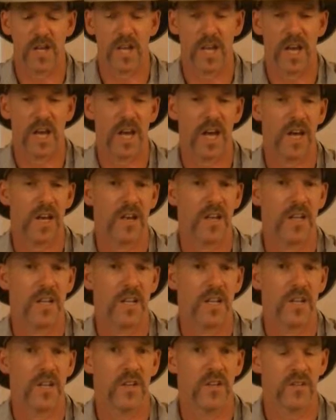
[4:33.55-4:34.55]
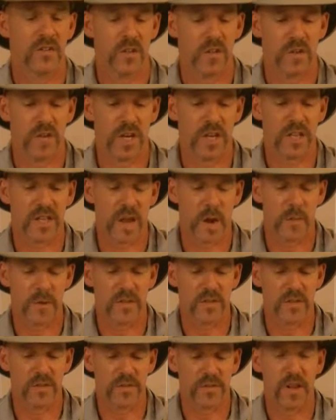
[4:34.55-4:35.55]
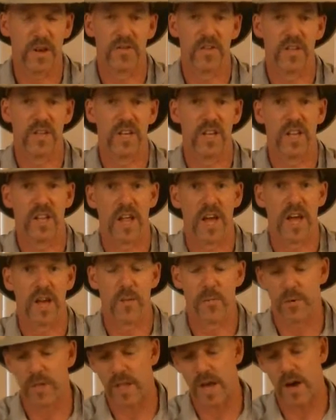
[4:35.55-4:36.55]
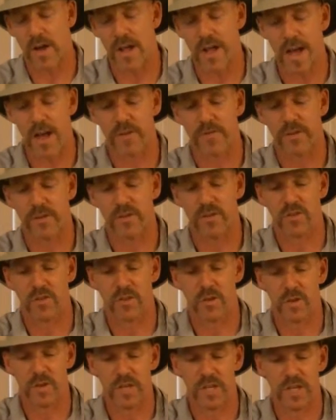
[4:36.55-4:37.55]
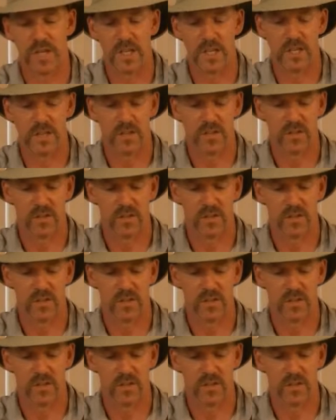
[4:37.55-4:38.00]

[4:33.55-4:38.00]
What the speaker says: and so you'll get that richer flavor that you like without having to eat